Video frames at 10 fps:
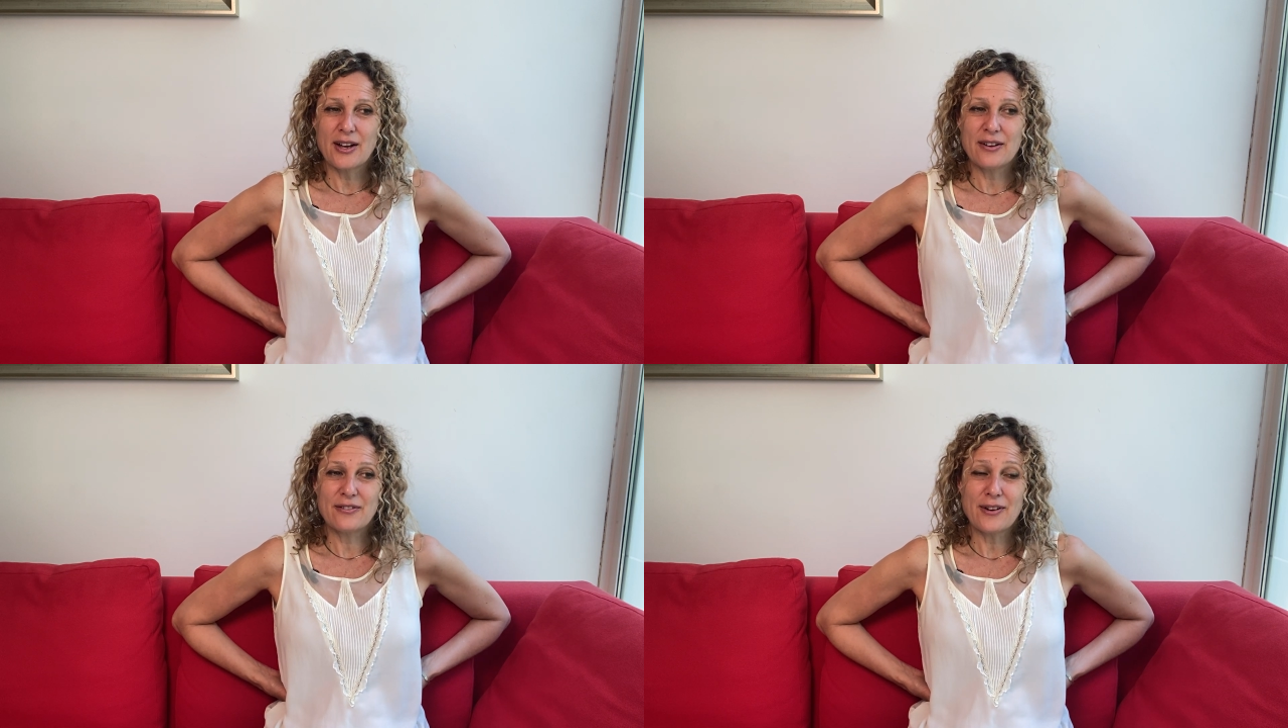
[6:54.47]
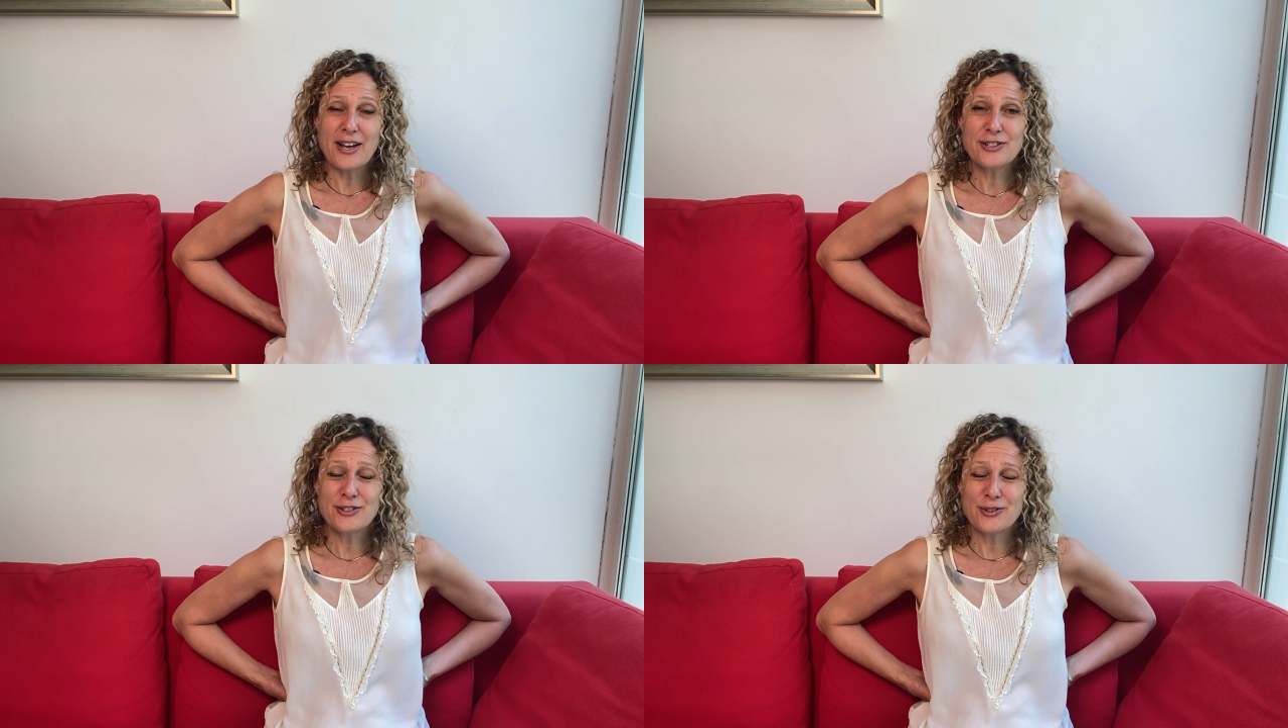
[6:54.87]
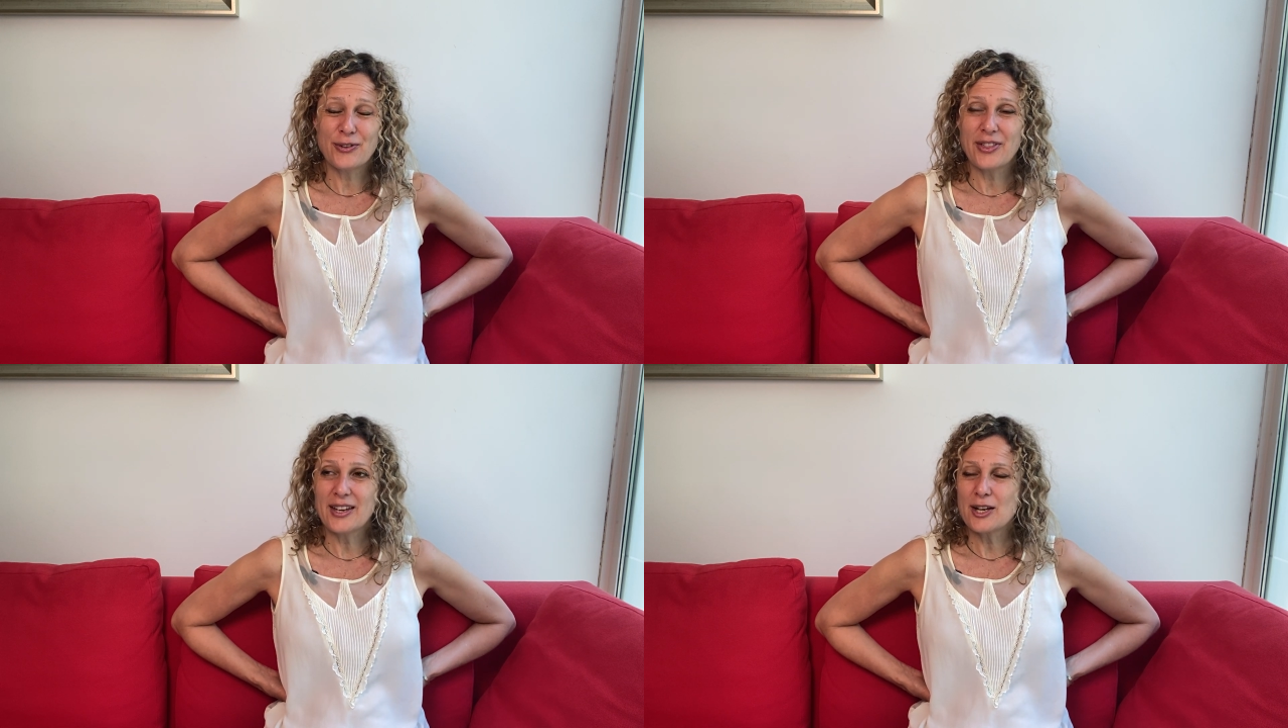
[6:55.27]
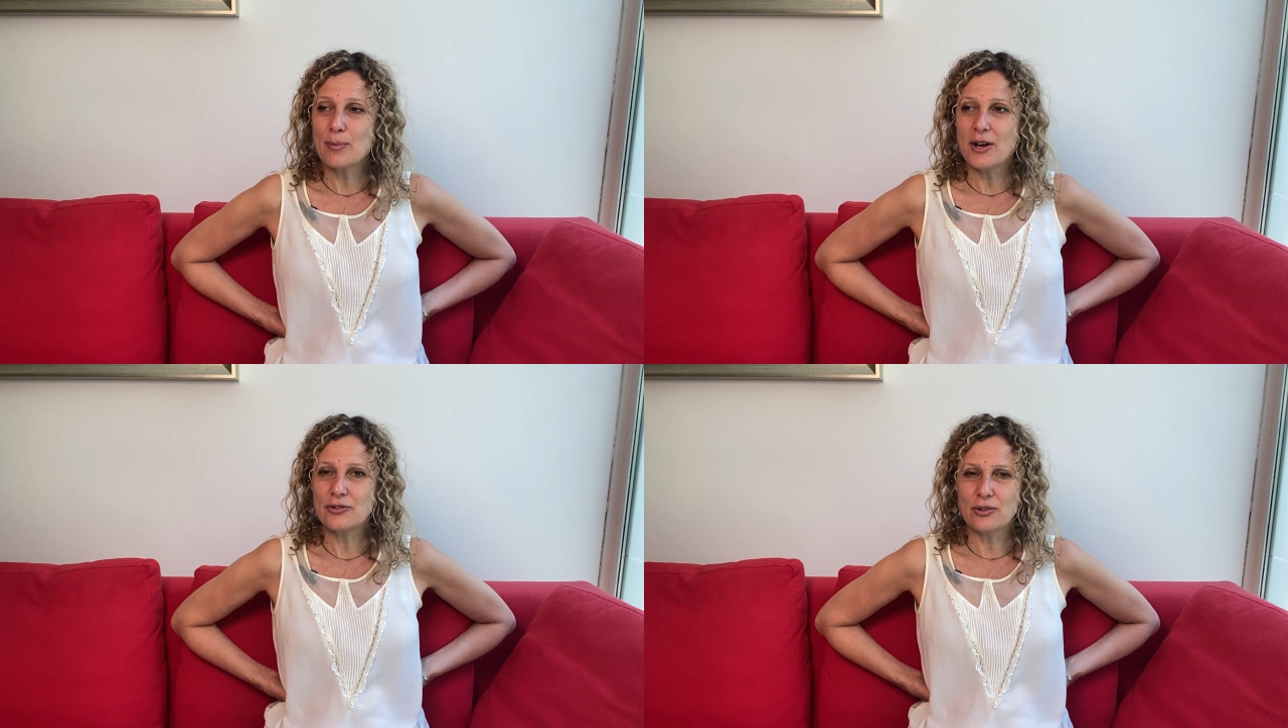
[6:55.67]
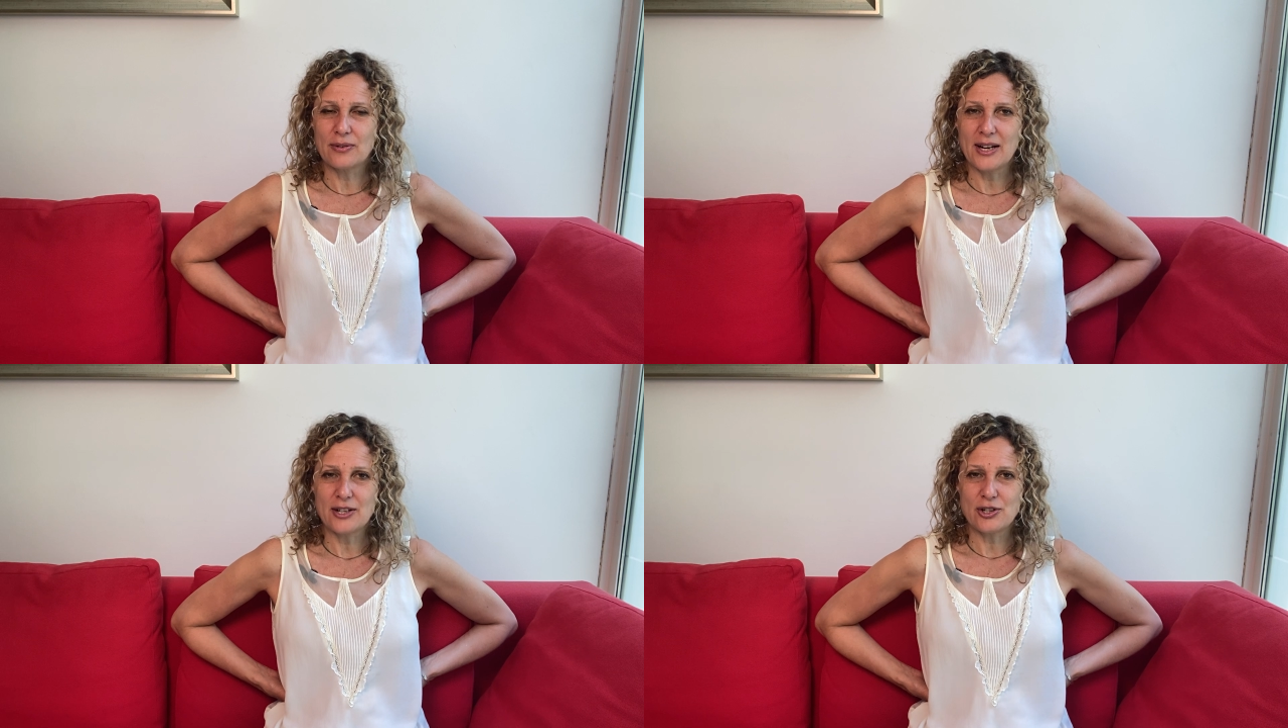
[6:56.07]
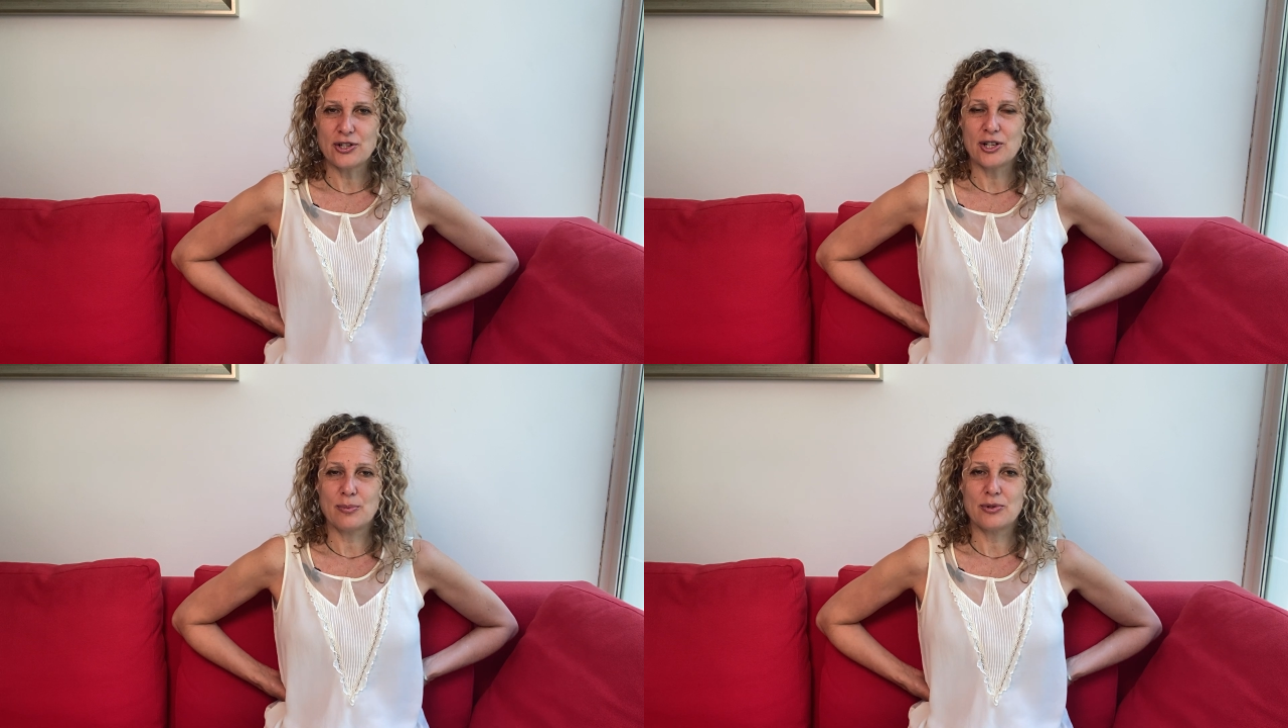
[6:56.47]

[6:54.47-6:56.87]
invite you to think about the relationship